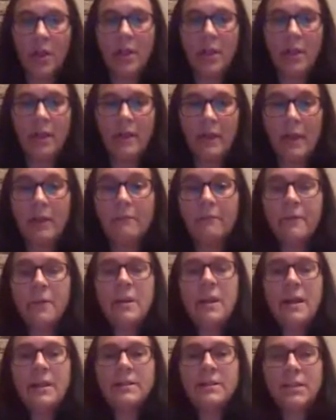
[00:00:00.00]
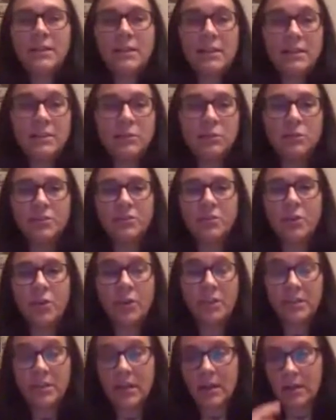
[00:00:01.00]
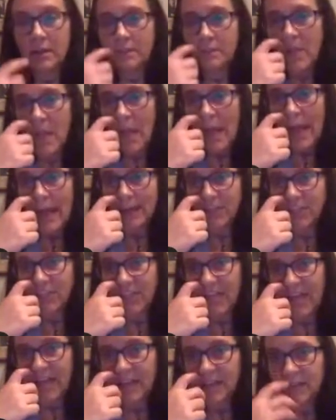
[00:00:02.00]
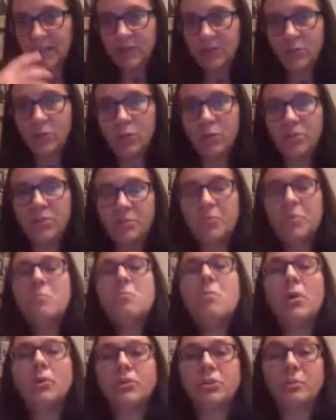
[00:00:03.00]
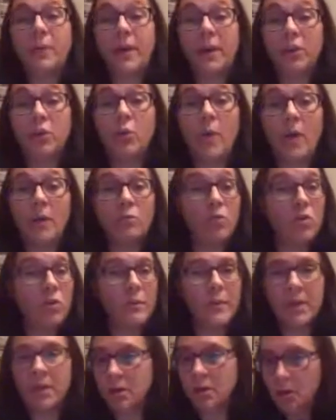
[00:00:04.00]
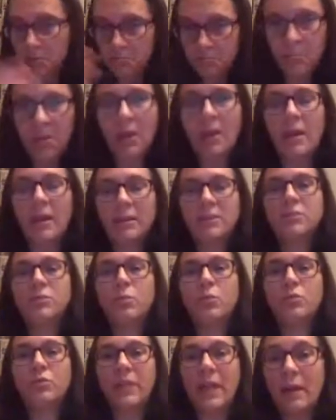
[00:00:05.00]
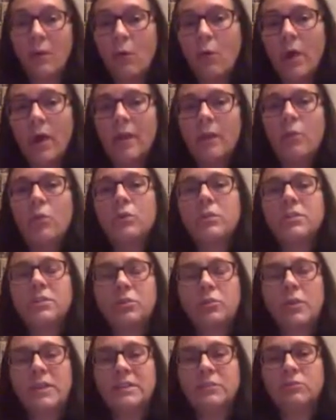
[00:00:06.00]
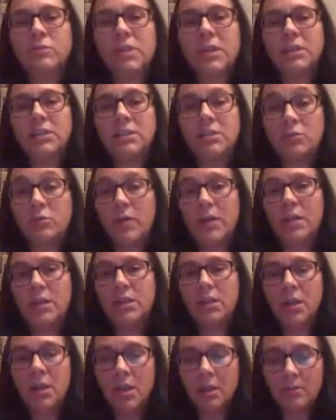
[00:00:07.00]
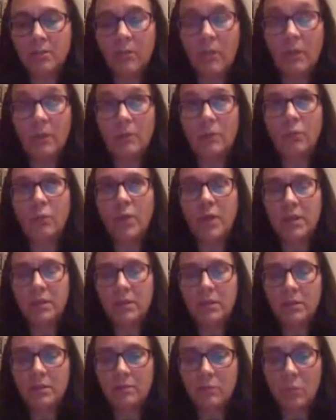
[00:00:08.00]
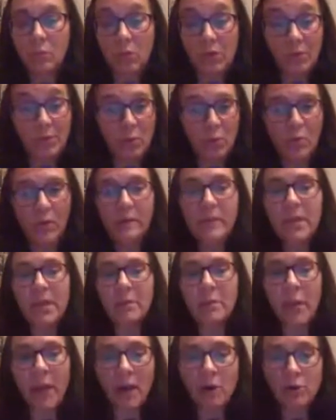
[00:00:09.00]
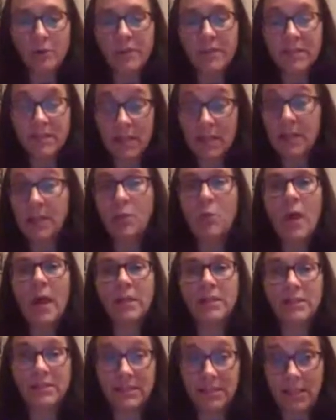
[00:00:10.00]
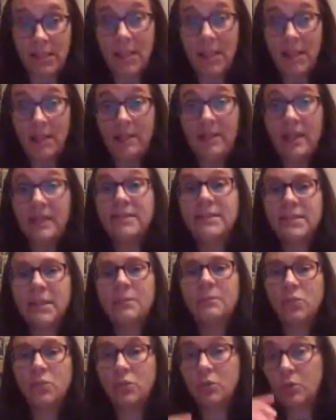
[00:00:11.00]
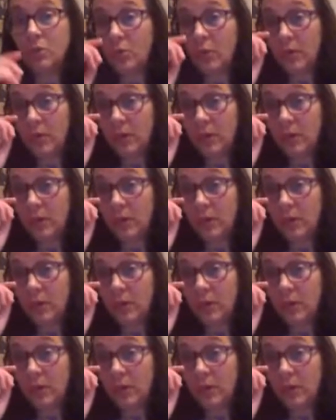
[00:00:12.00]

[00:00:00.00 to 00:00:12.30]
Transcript: even that this was not hashtag that was promoted by UN Women, it was all the tweets related with women empowerment and equality, they seem to